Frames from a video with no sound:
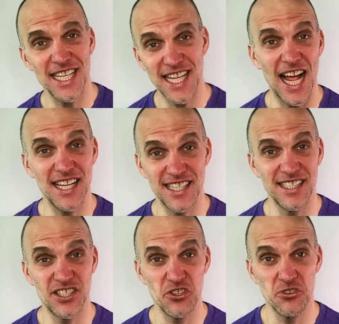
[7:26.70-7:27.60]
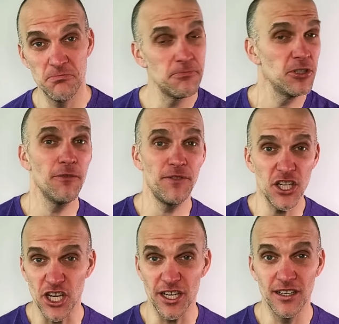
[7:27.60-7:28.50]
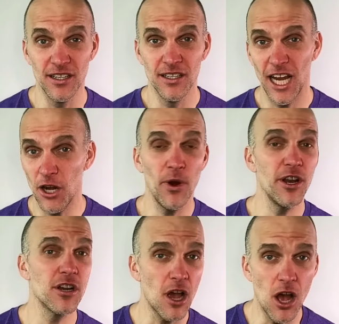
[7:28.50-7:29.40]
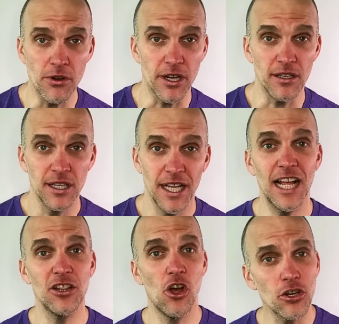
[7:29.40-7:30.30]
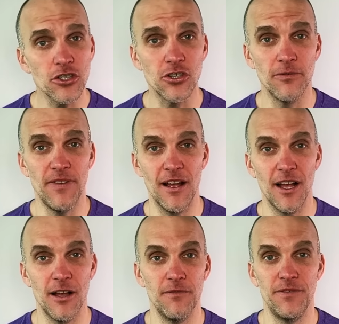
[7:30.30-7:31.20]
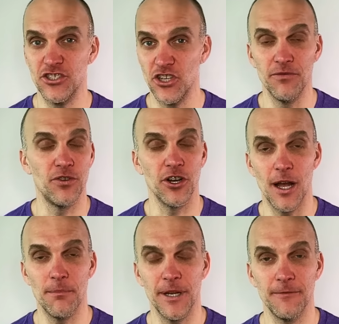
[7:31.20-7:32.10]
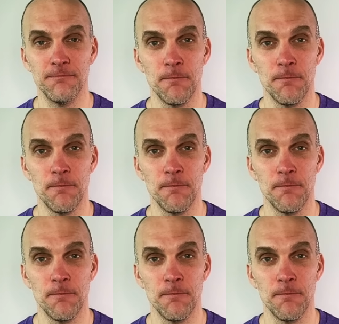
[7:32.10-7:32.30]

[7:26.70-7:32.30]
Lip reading: ties into your vision and where you're going and that longer term vision for your company.